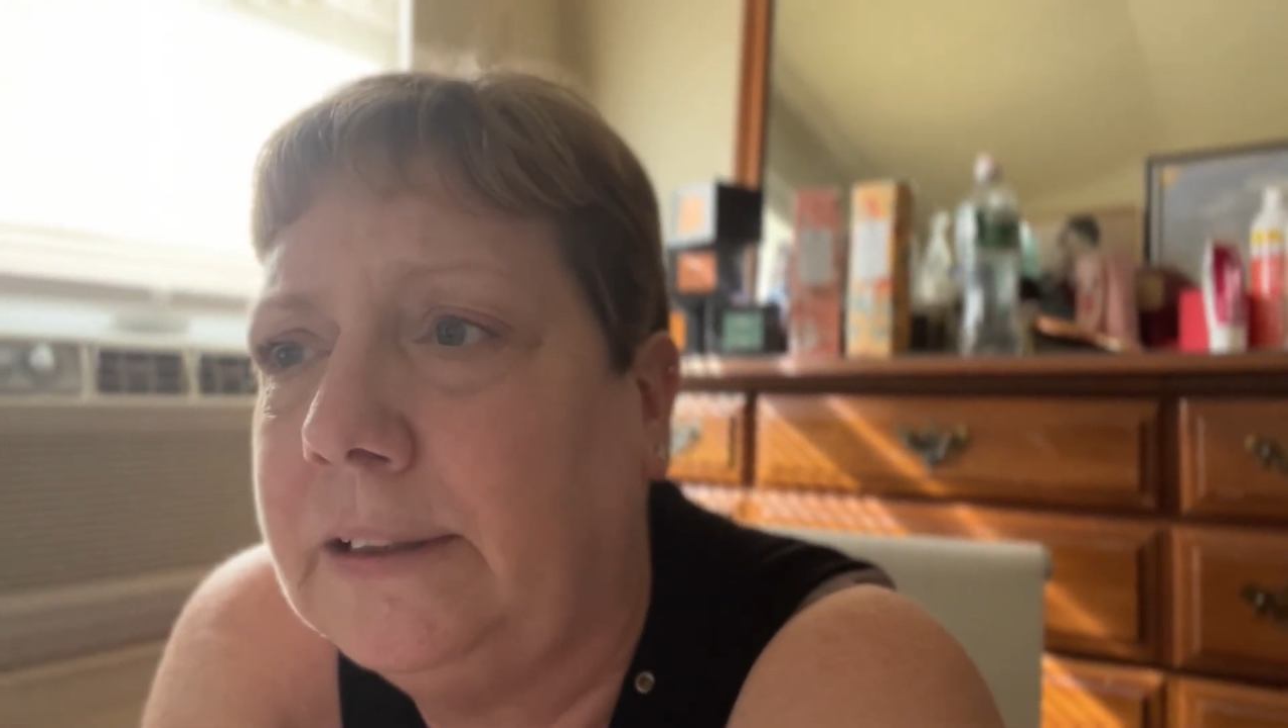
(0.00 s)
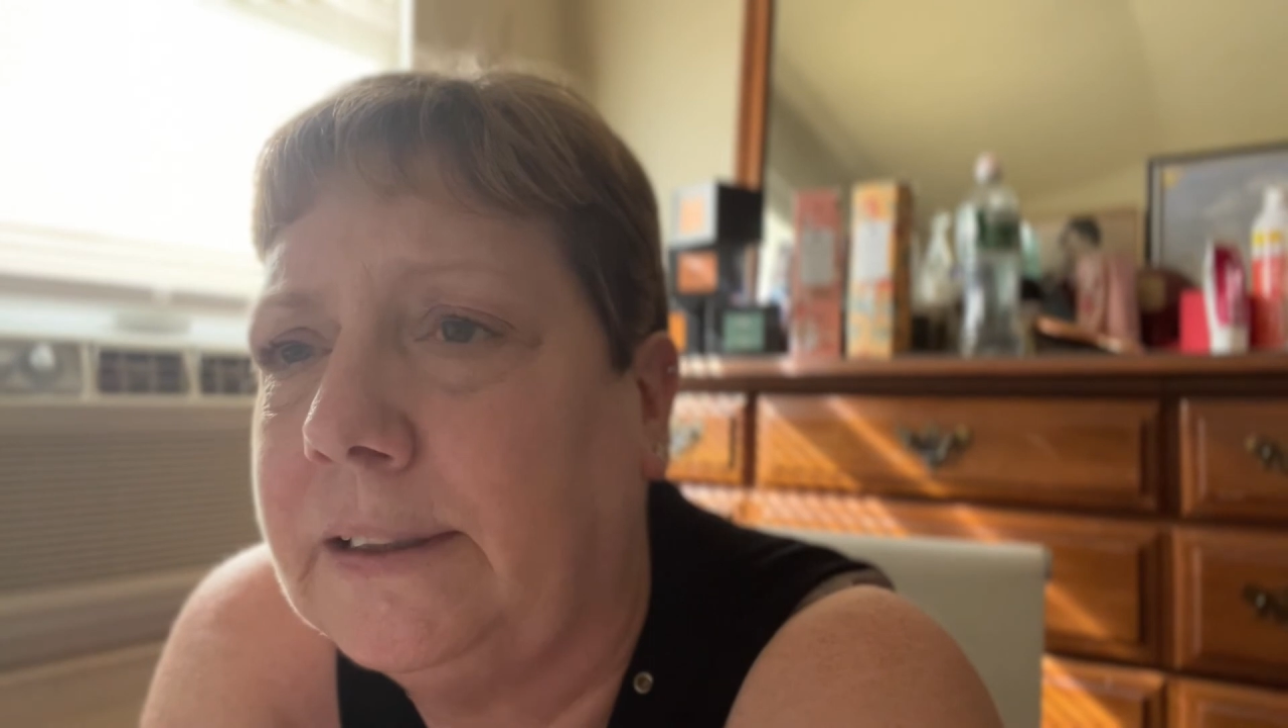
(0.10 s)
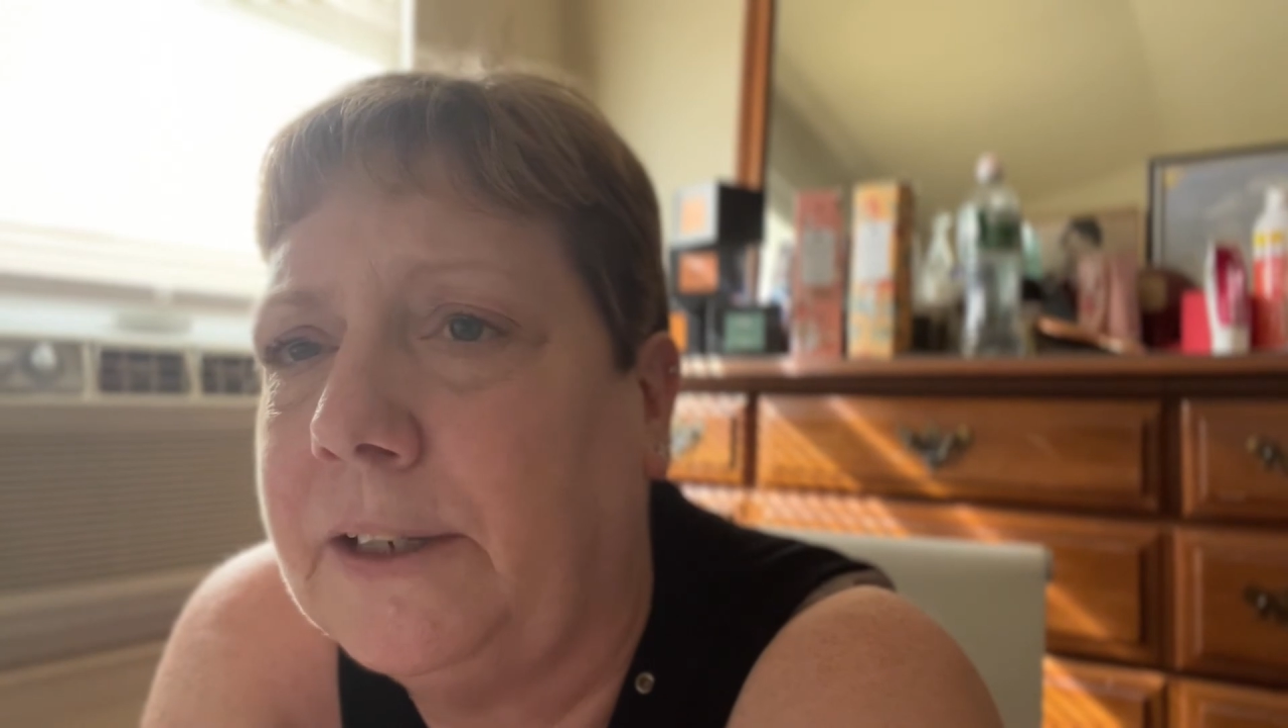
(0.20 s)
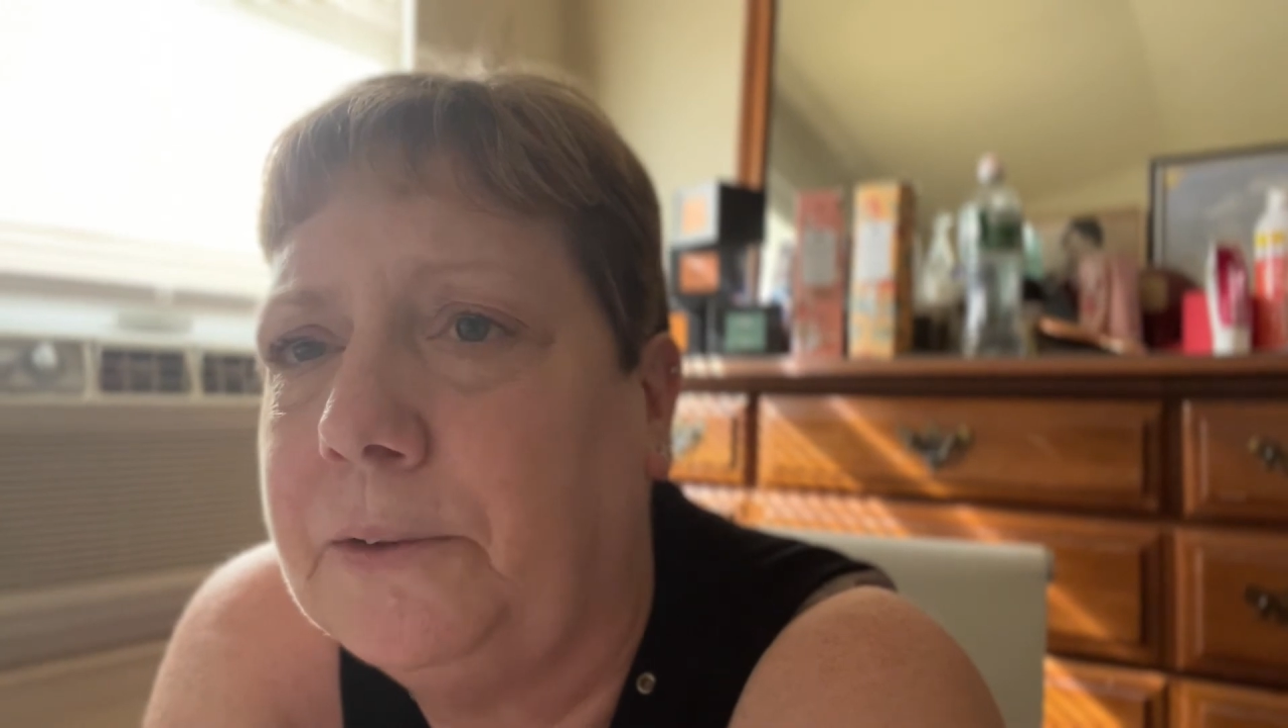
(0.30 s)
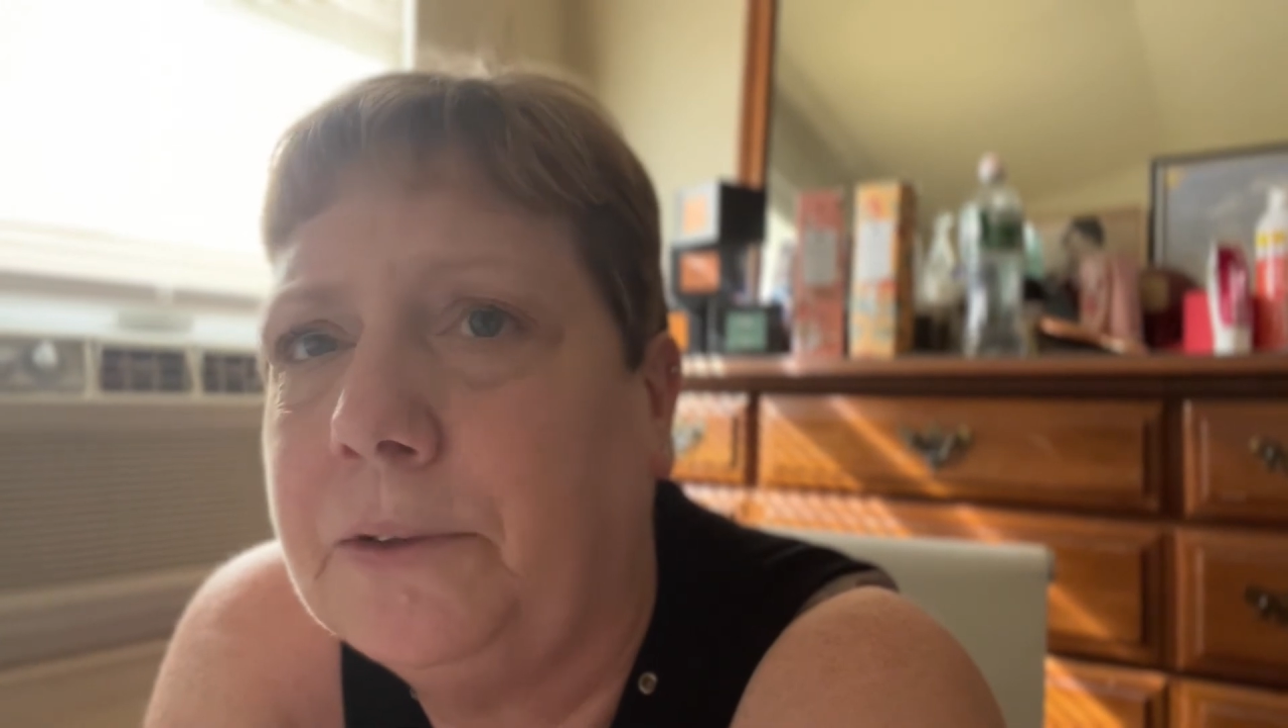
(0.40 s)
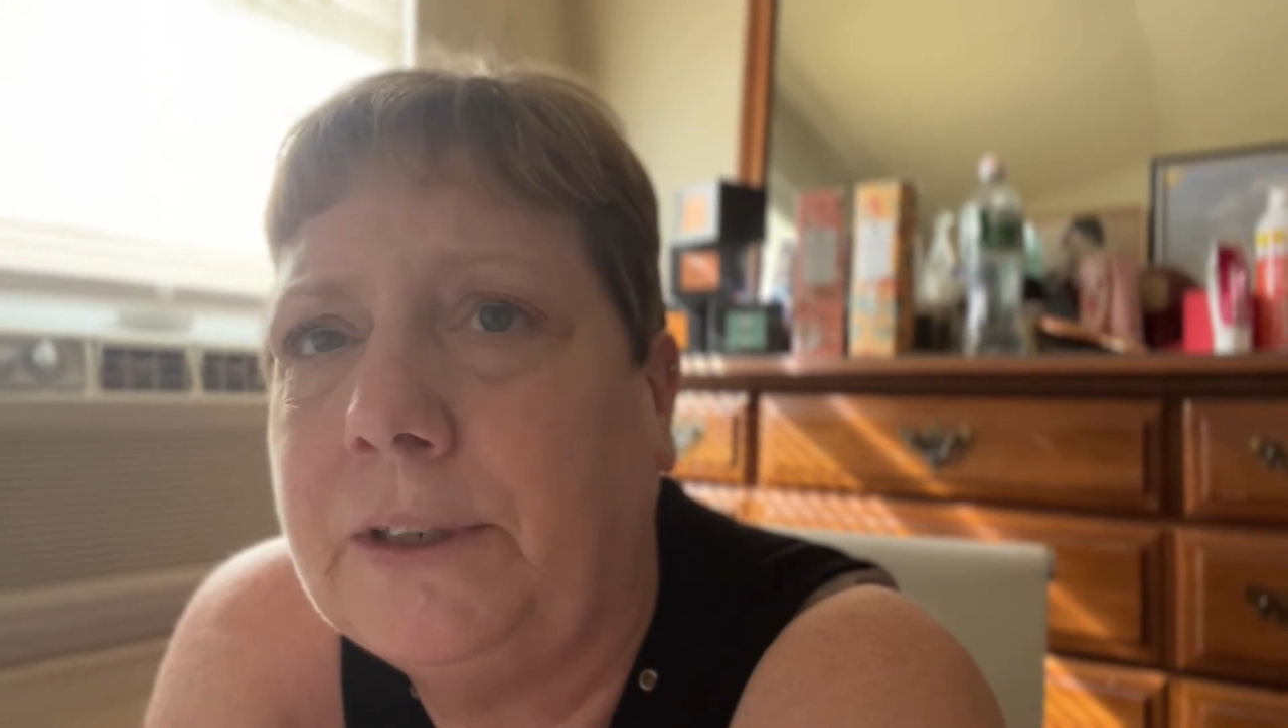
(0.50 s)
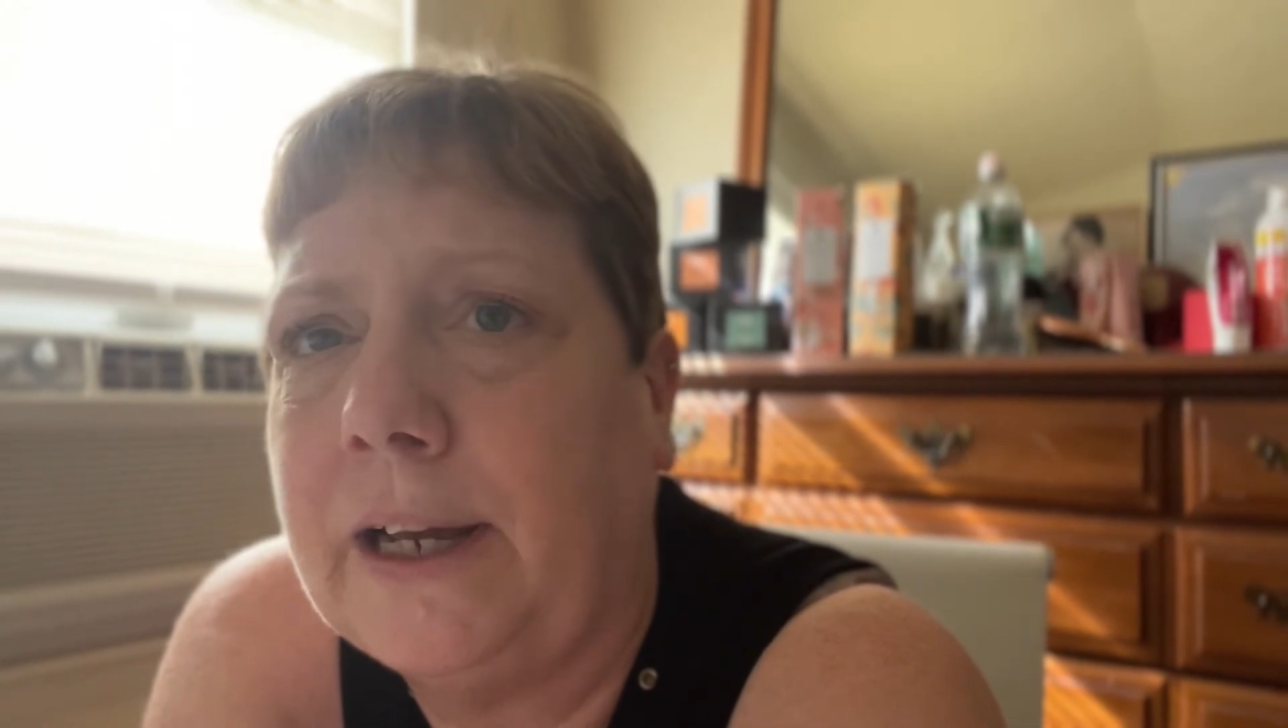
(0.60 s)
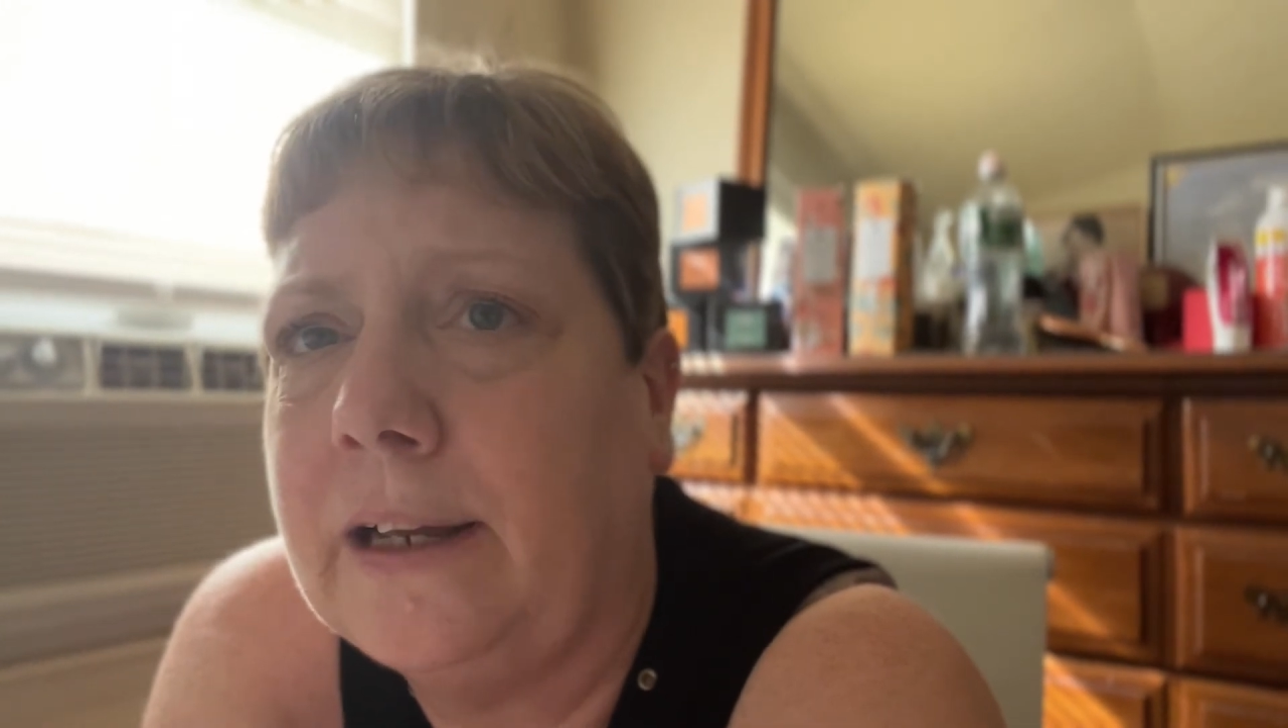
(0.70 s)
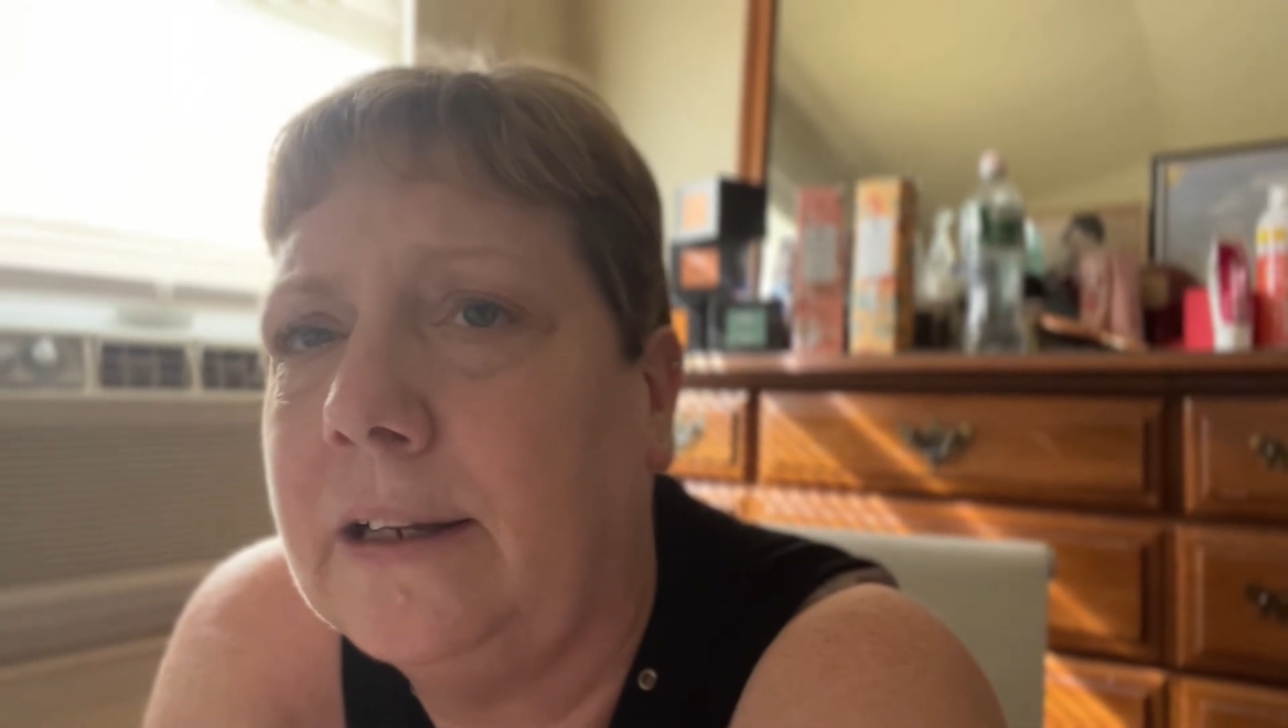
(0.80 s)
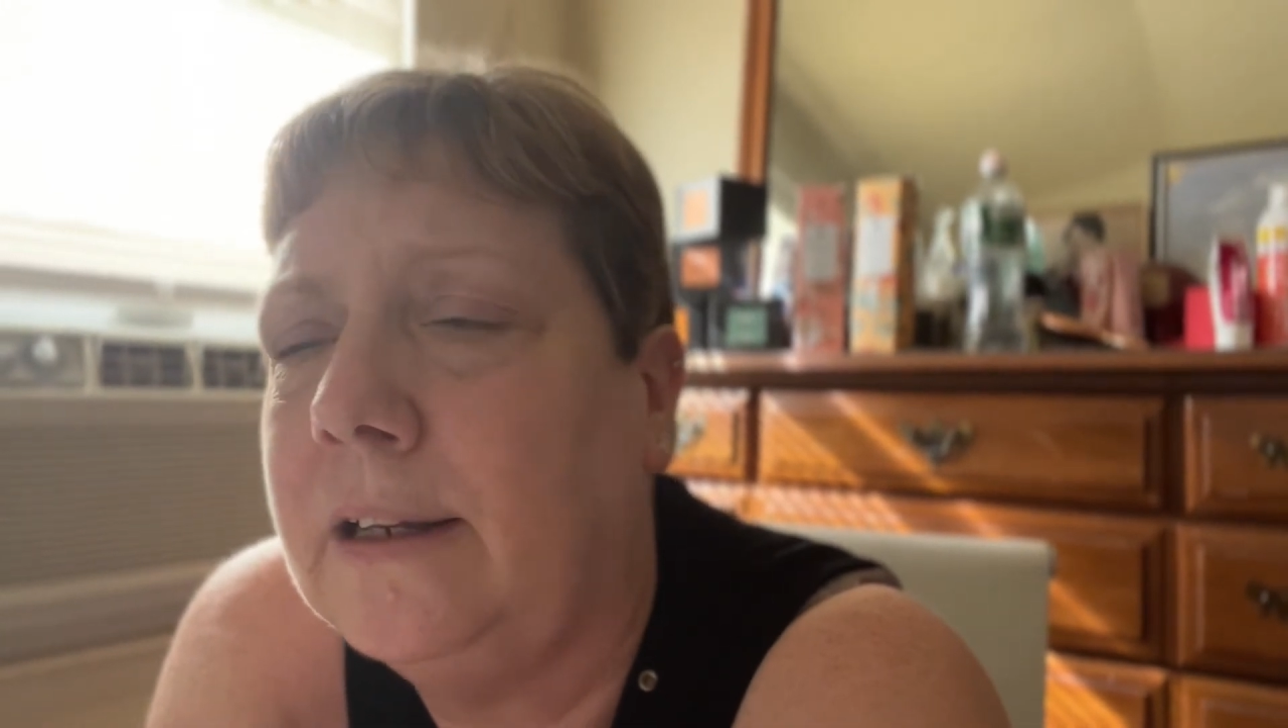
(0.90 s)
scheduled
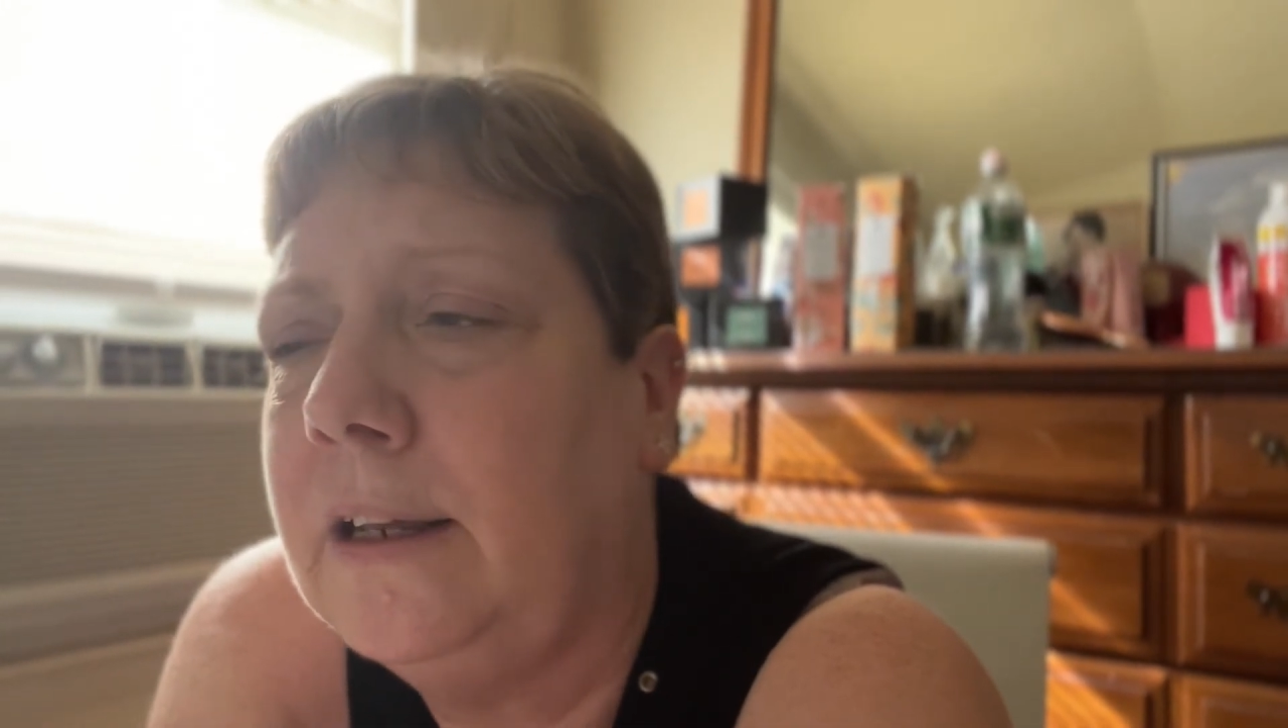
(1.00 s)
yet.